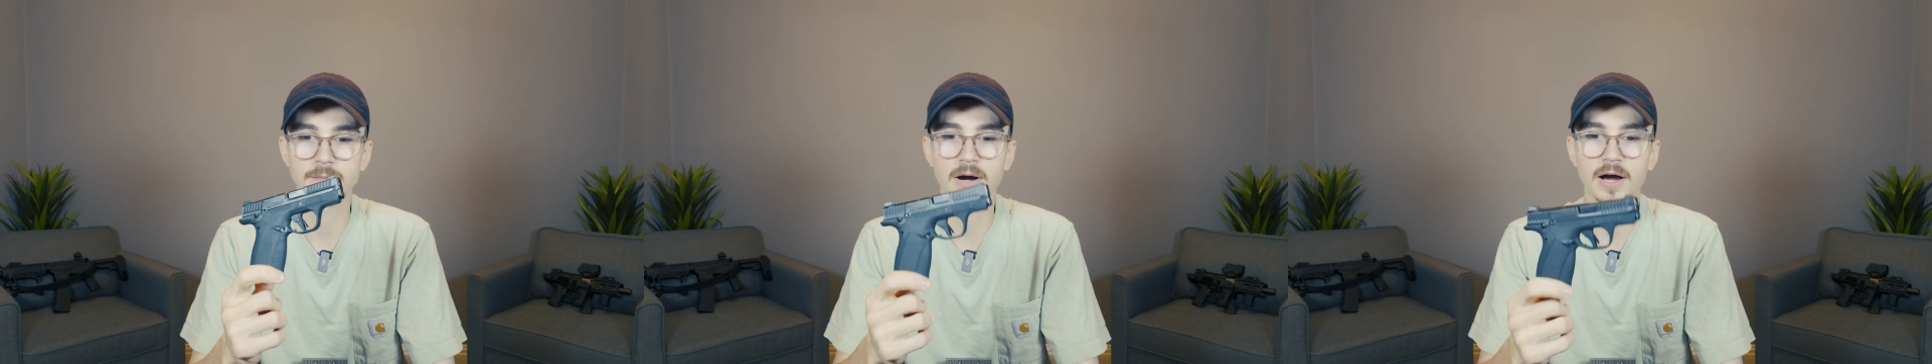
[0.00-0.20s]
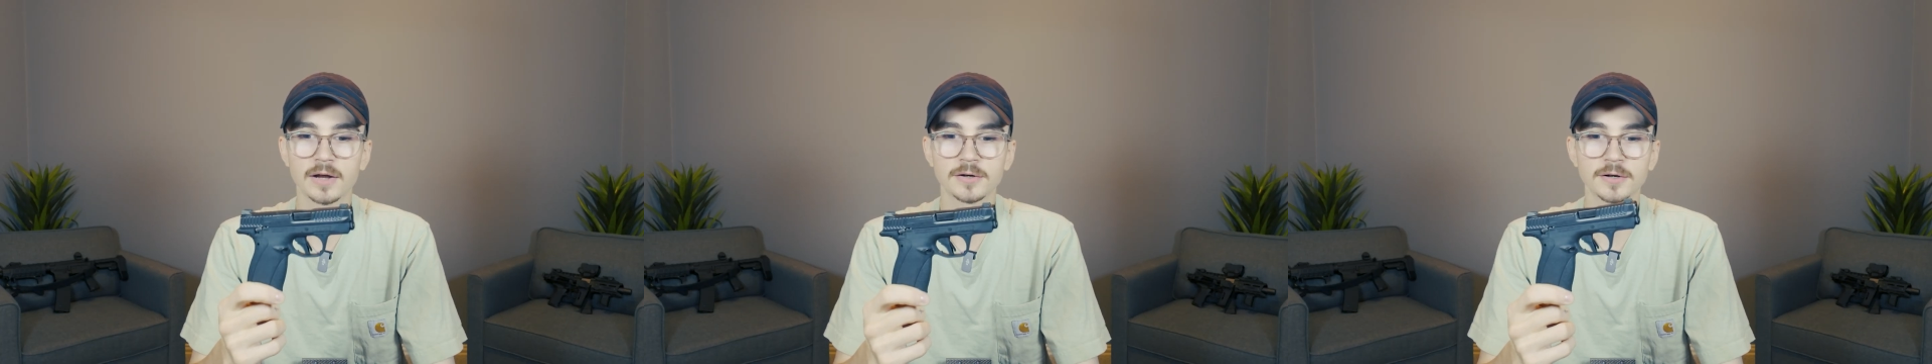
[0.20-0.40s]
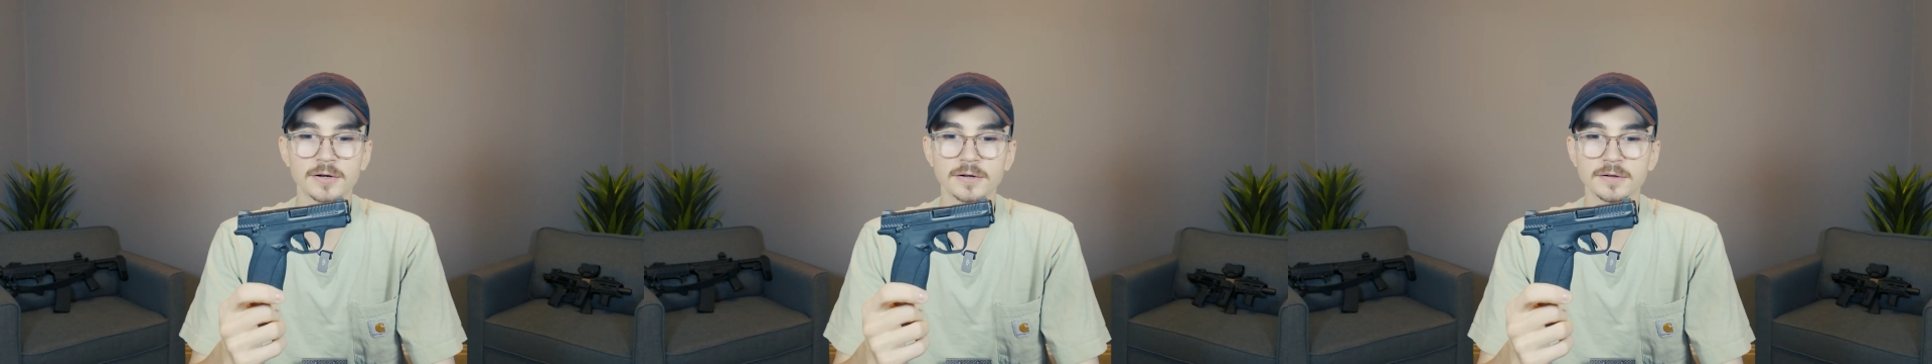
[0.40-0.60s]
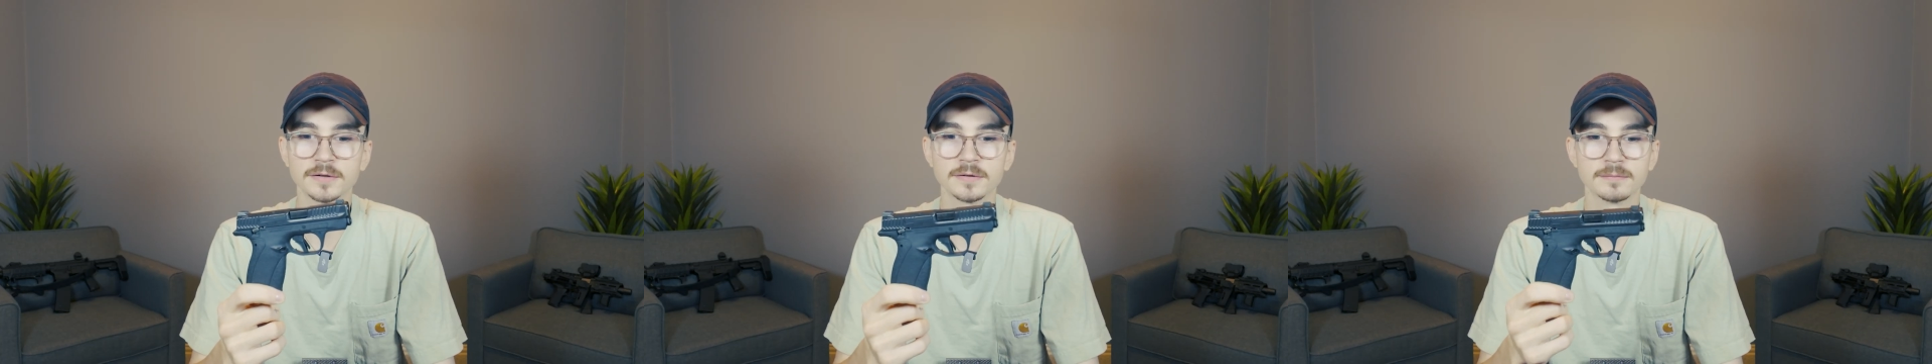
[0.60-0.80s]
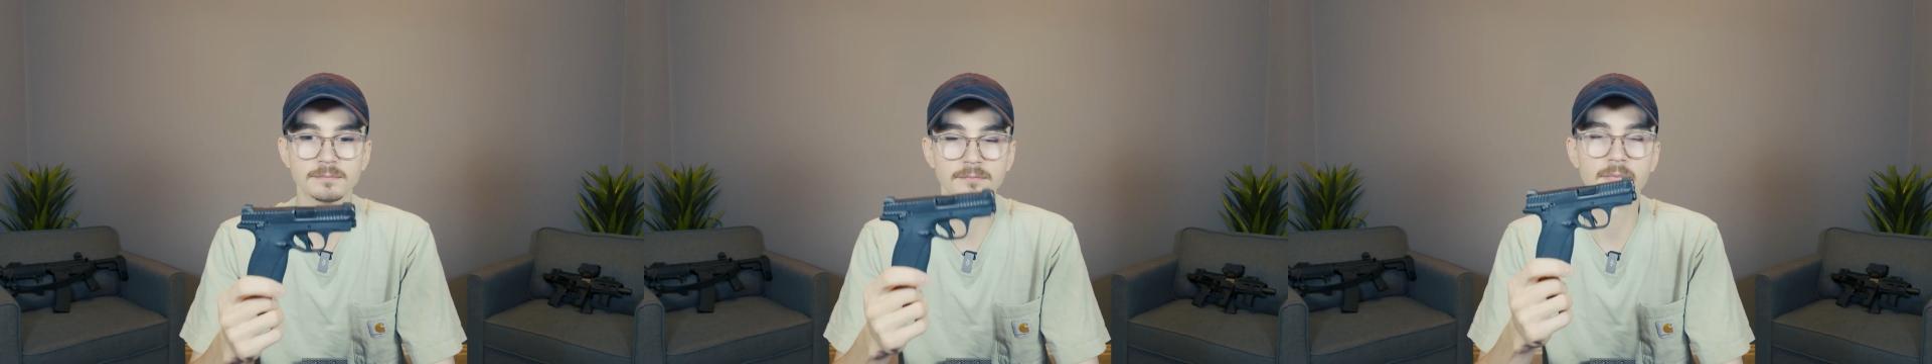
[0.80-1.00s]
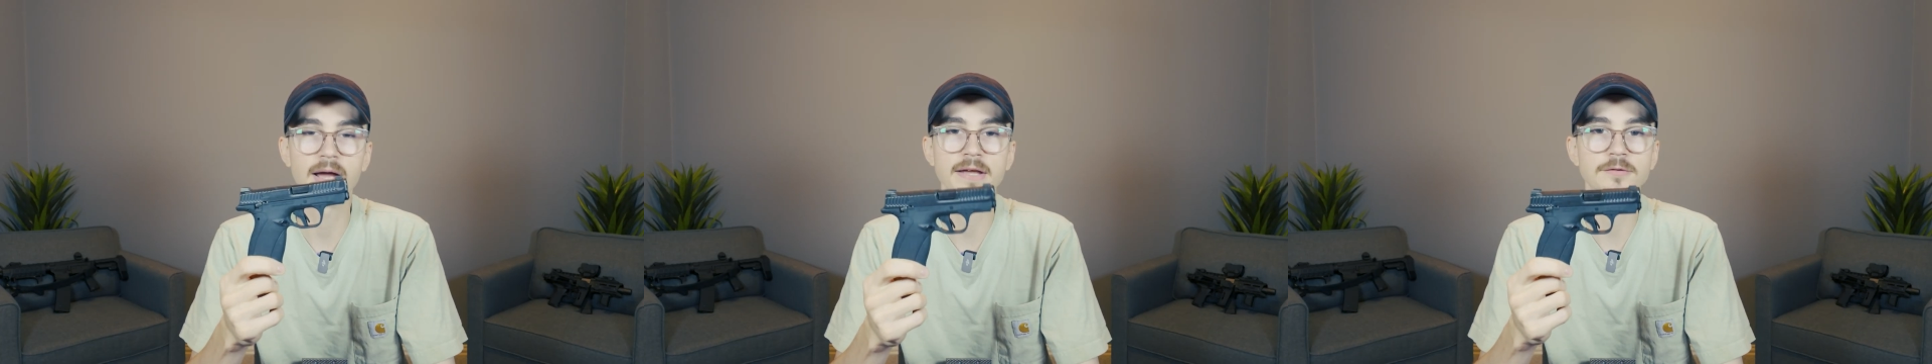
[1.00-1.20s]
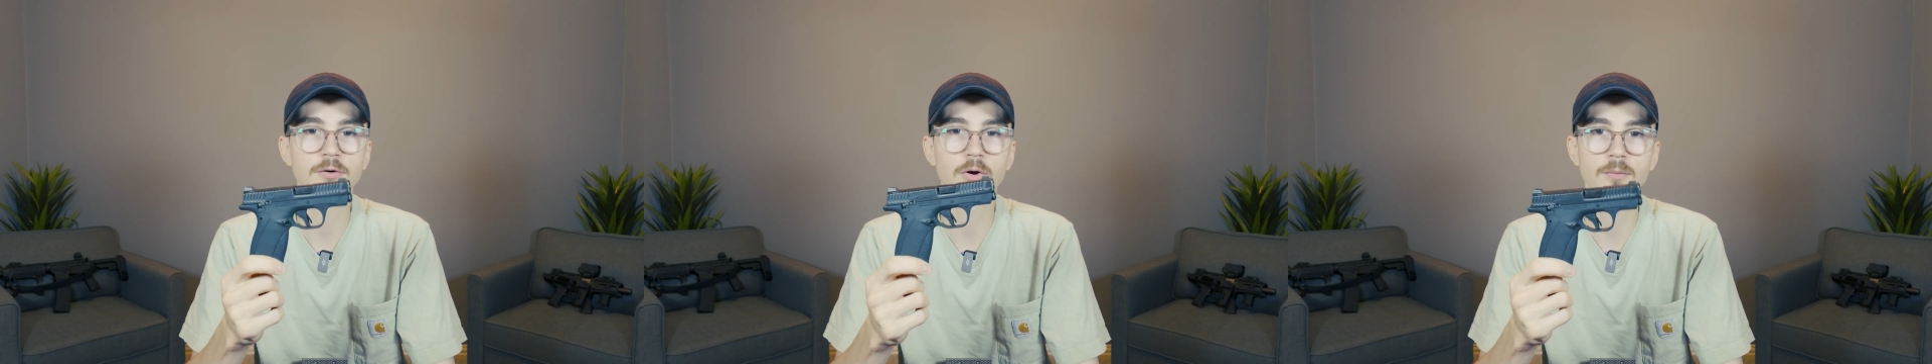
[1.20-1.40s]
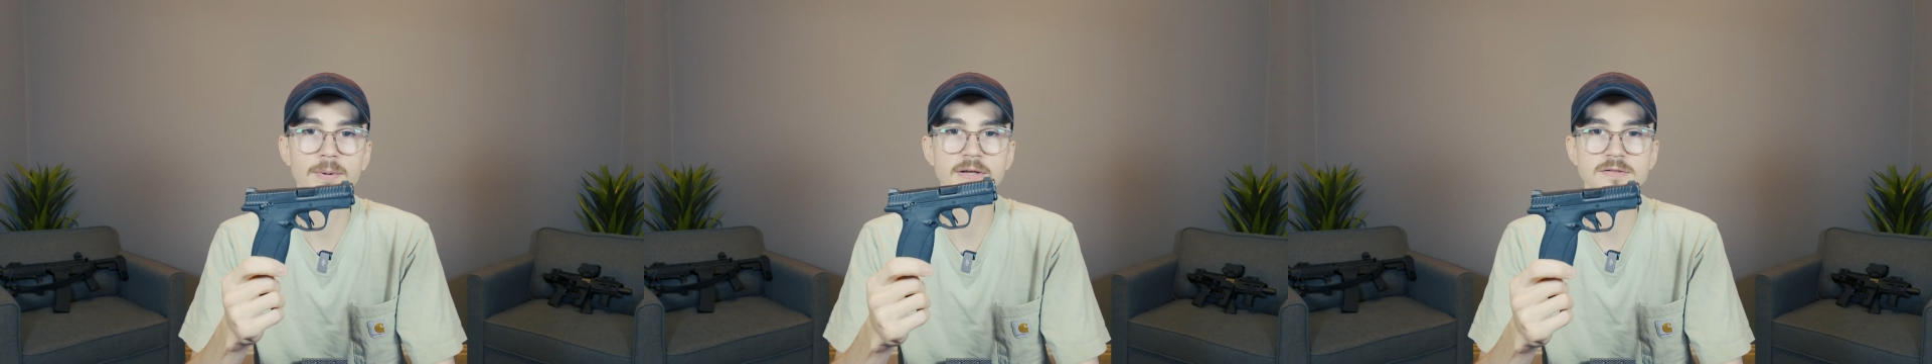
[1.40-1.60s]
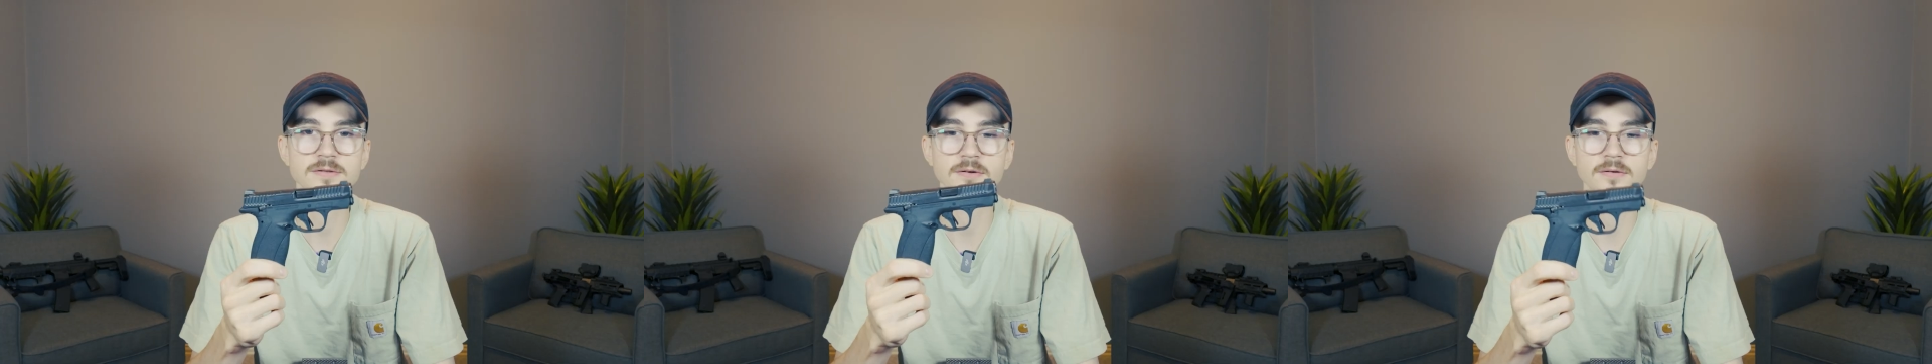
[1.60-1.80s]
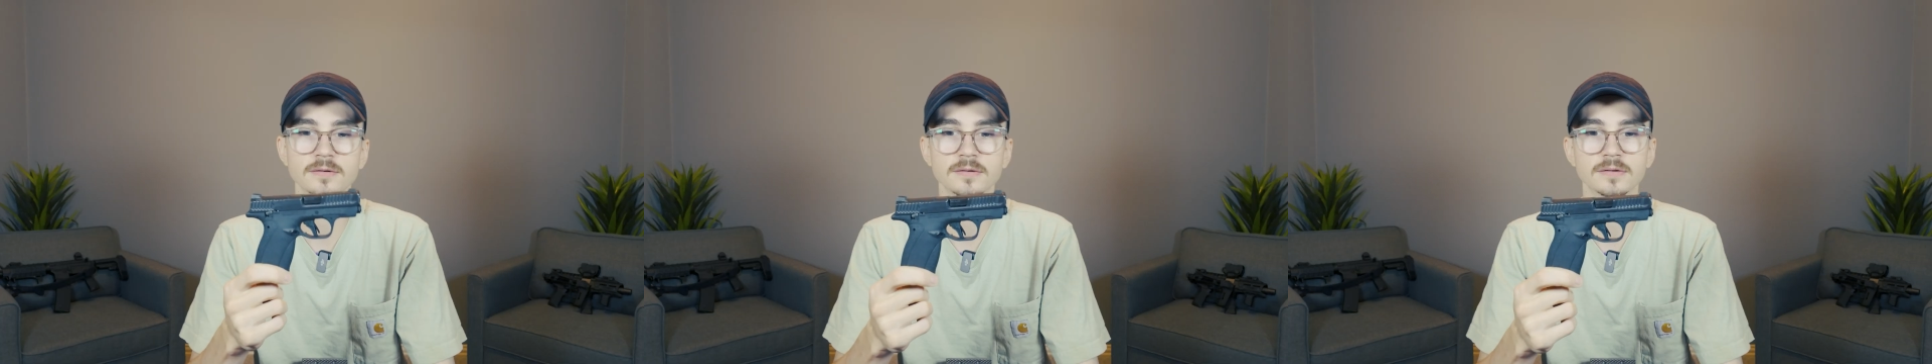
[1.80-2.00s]
modern micro
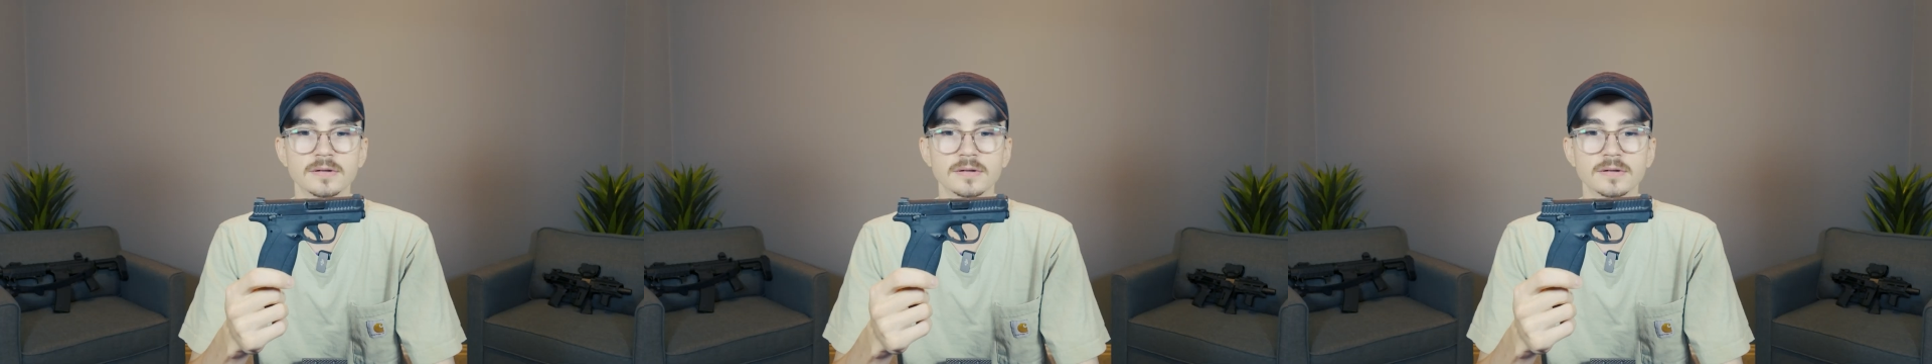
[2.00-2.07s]
pistol,